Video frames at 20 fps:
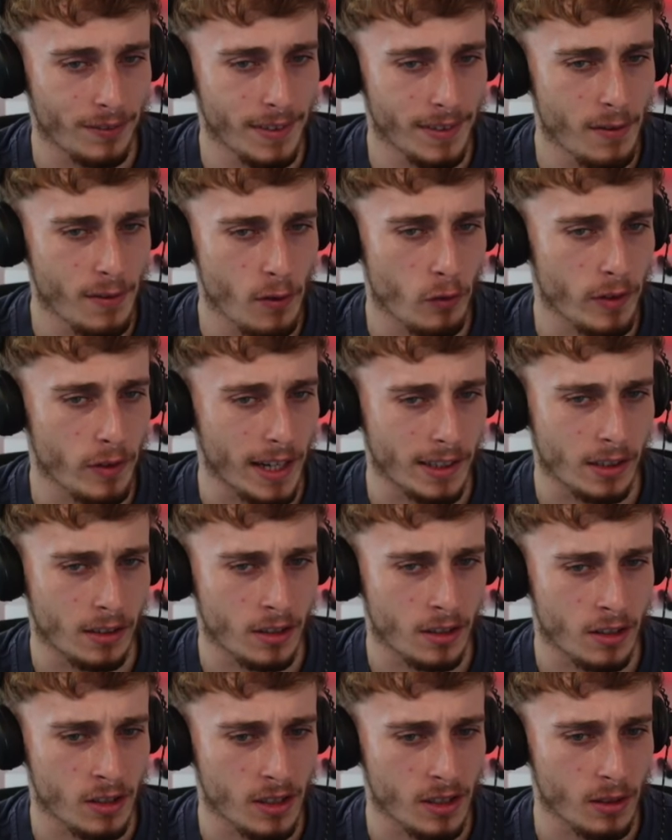reacted to
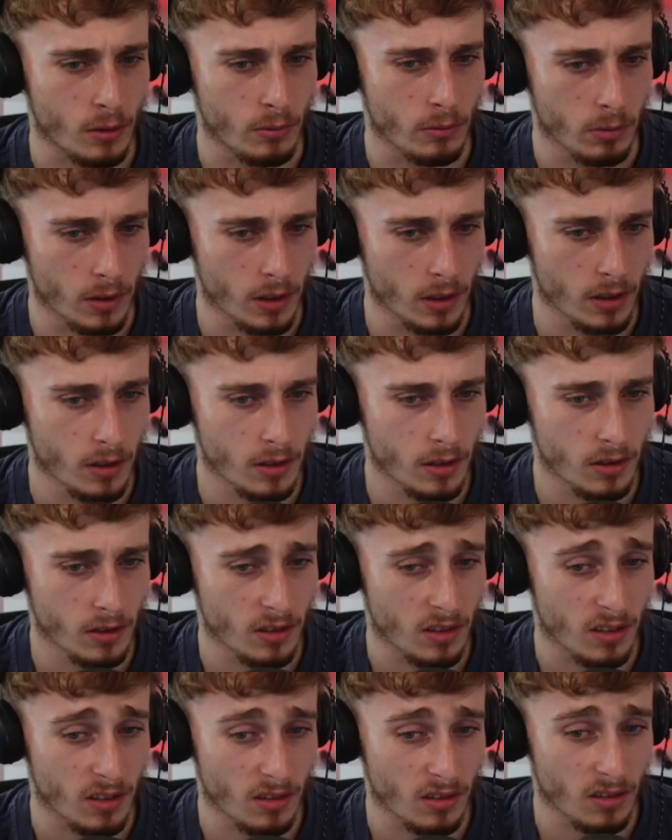this channel, but
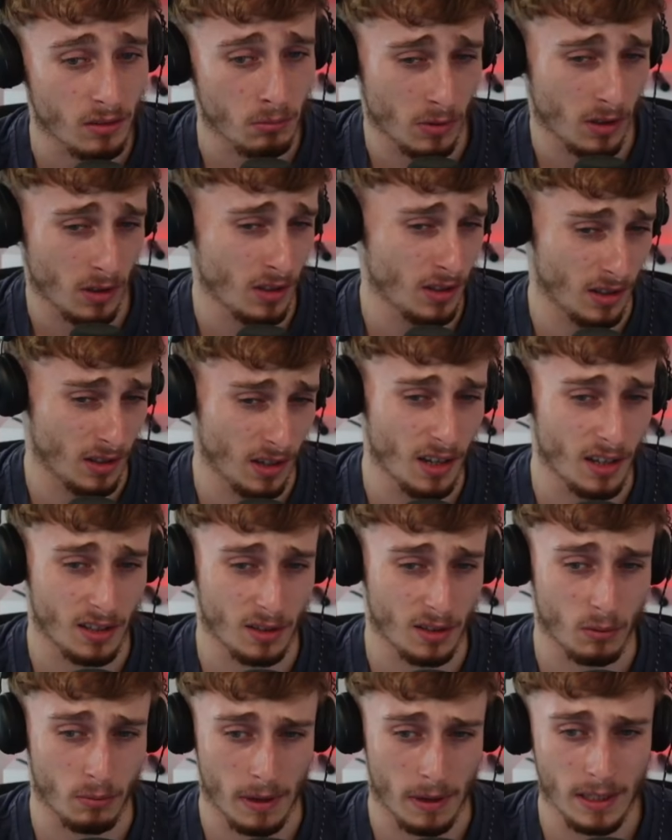I mean, yeah, it
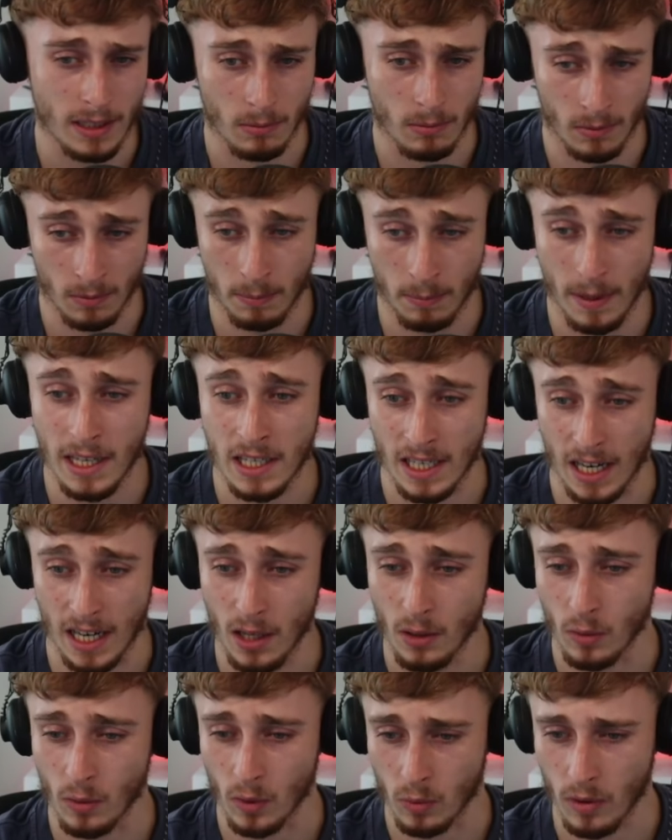still makes them. Big
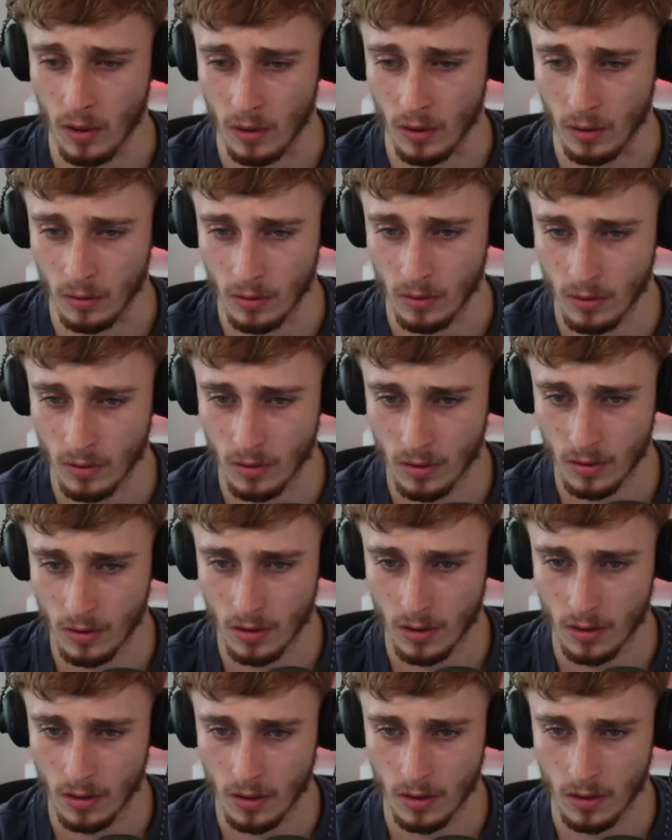channel as well.
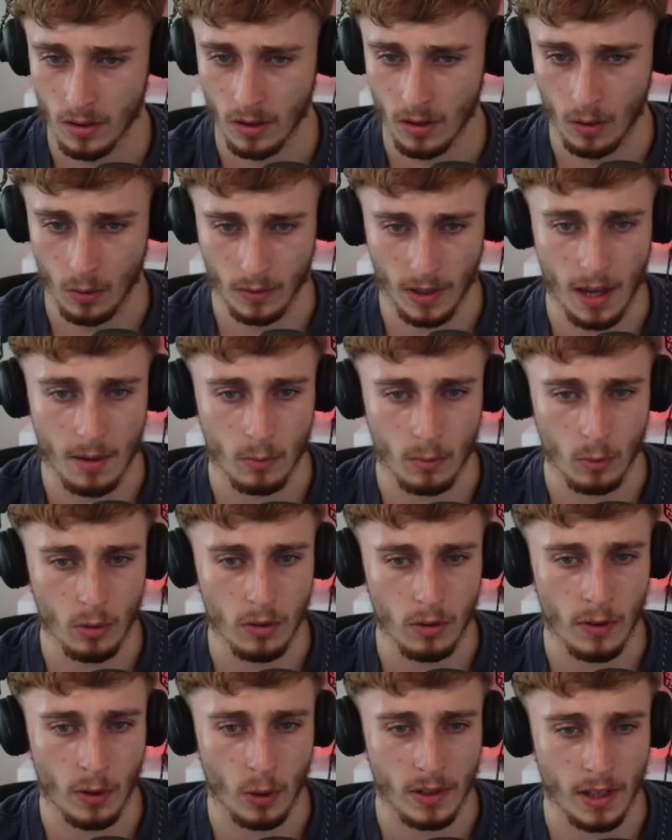Oh damn, all
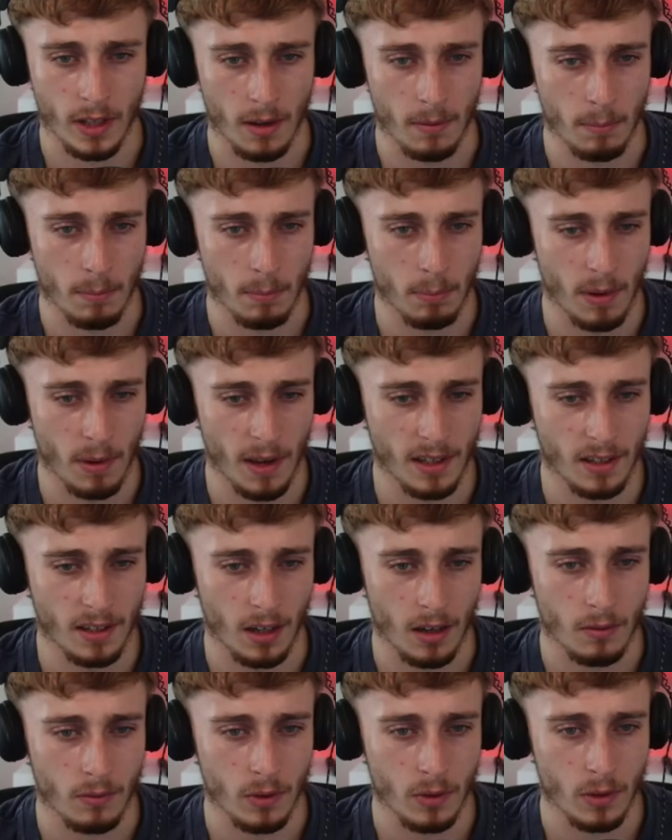the videos get big
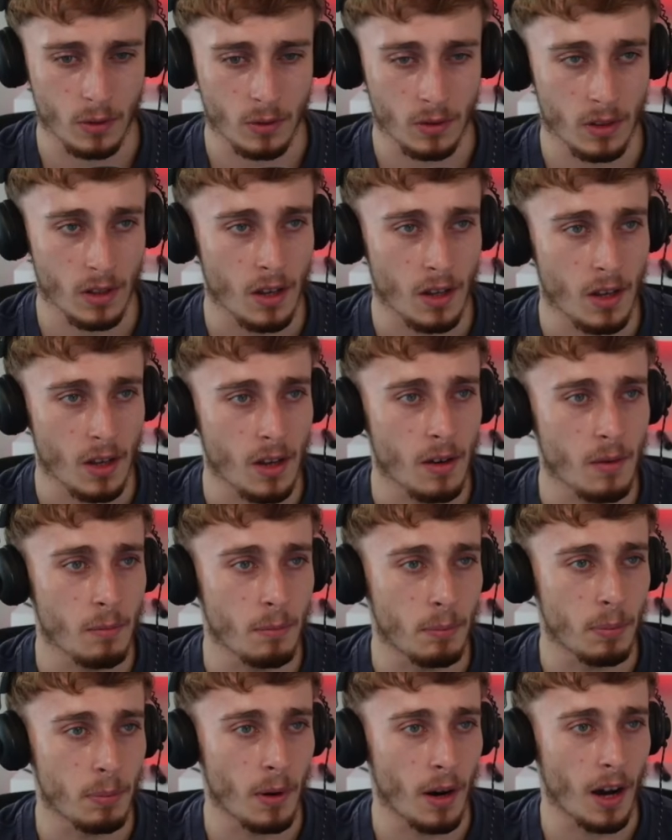time views.
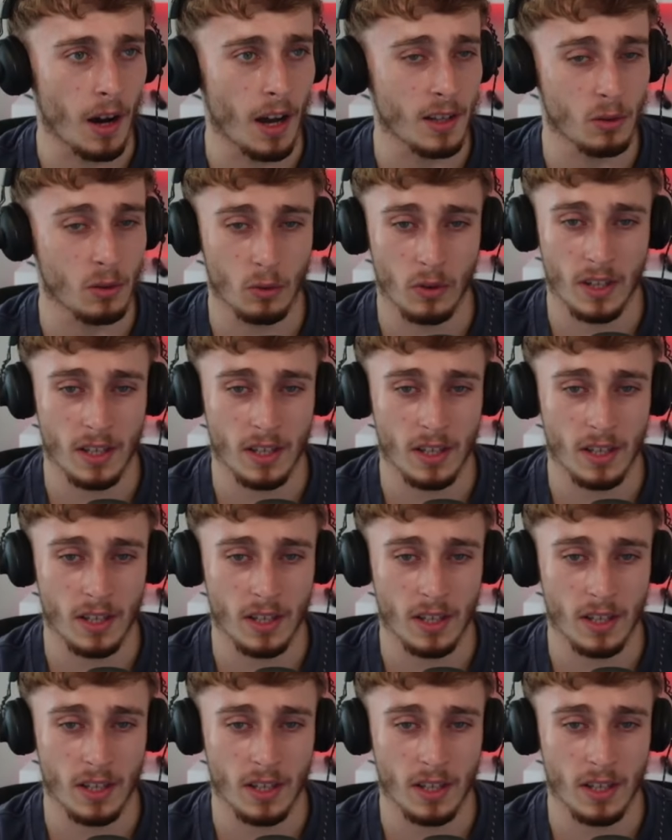But I saw this